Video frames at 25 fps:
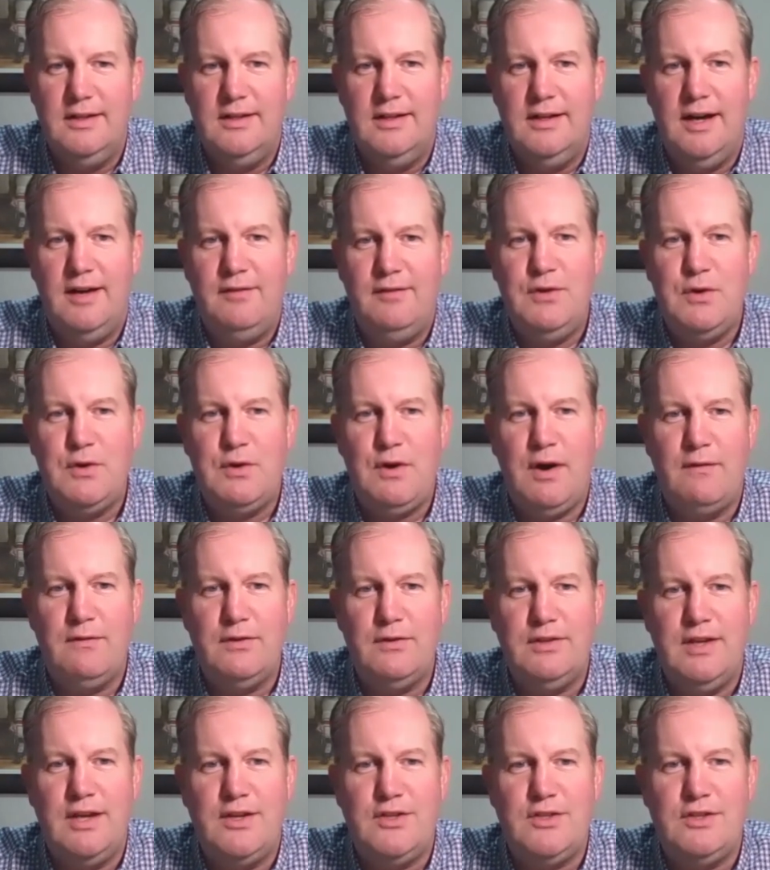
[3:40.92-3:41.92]
a few
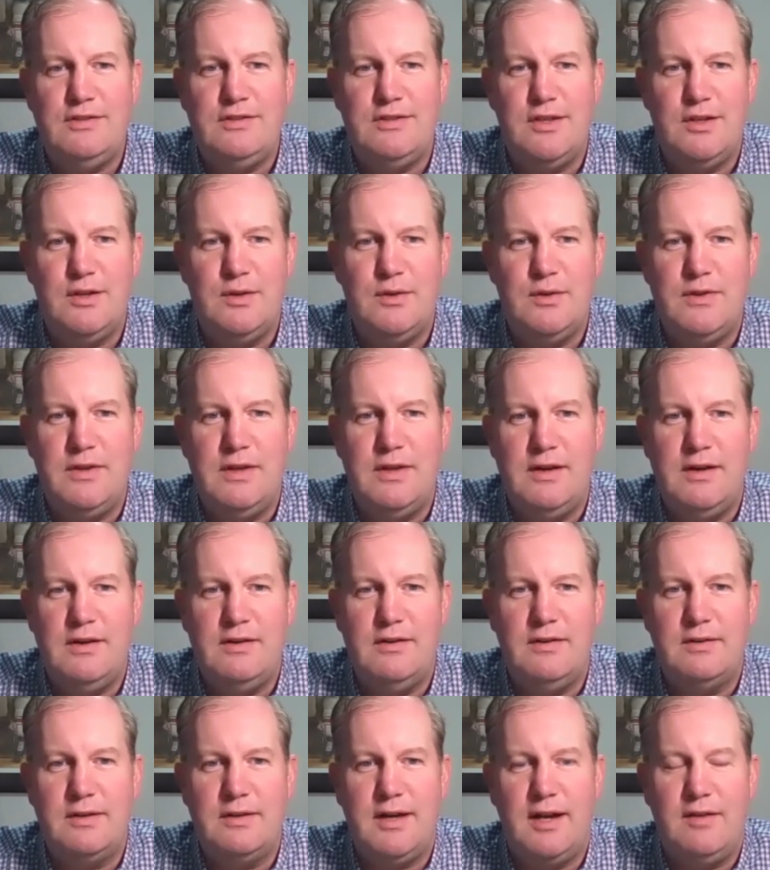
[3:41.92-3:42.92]
conversations here and
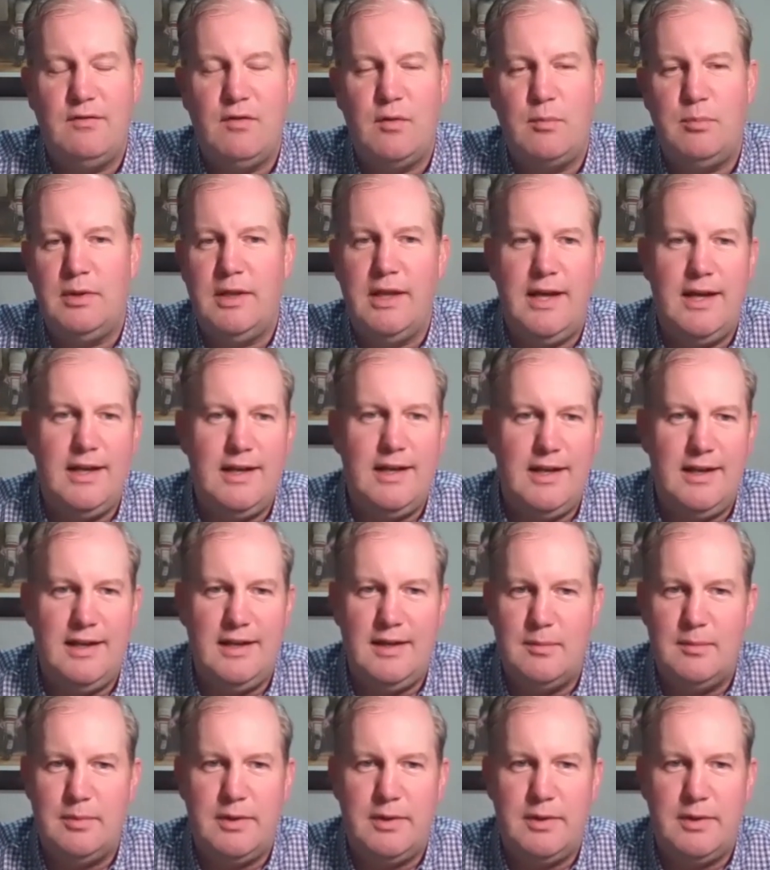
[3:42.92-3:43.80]
there, and kind of a plan A,